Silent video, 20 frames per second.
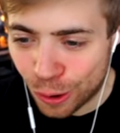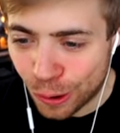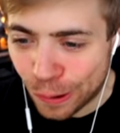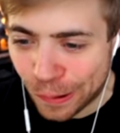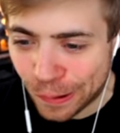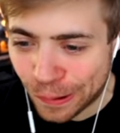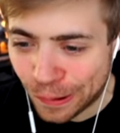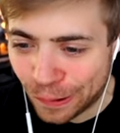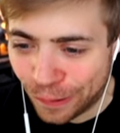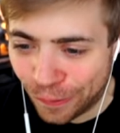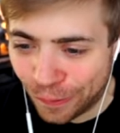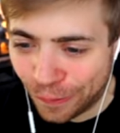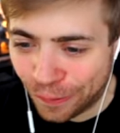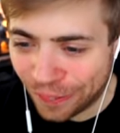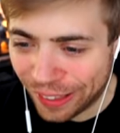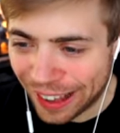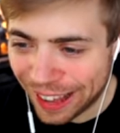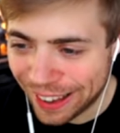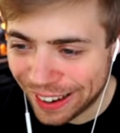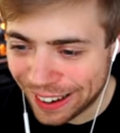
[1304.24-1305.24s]

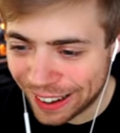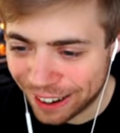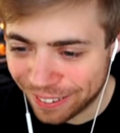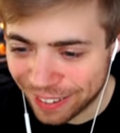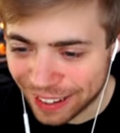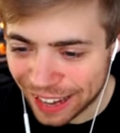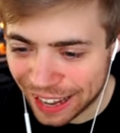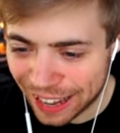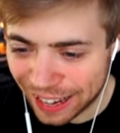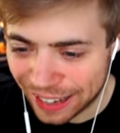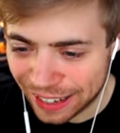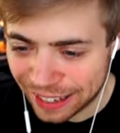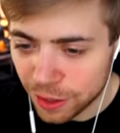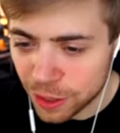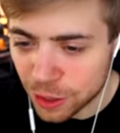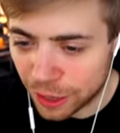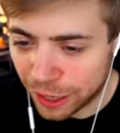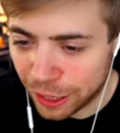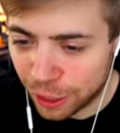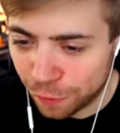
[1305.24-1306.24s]
oh there they are again.
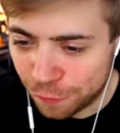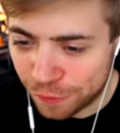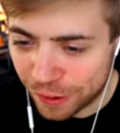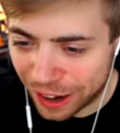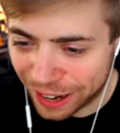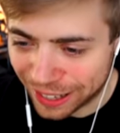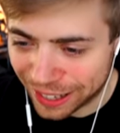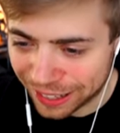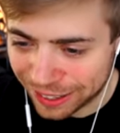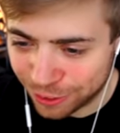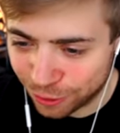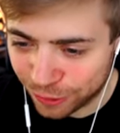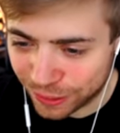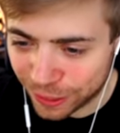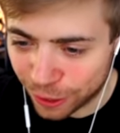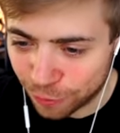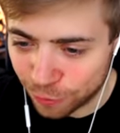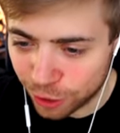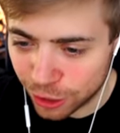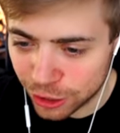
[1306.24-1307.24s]
God, I love fighting Sentinels
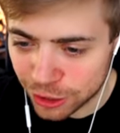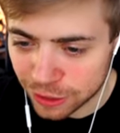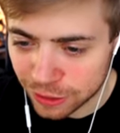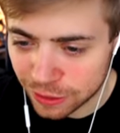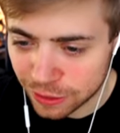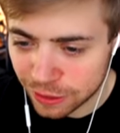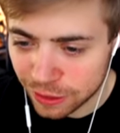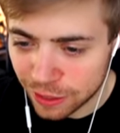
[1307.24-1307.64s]
so much.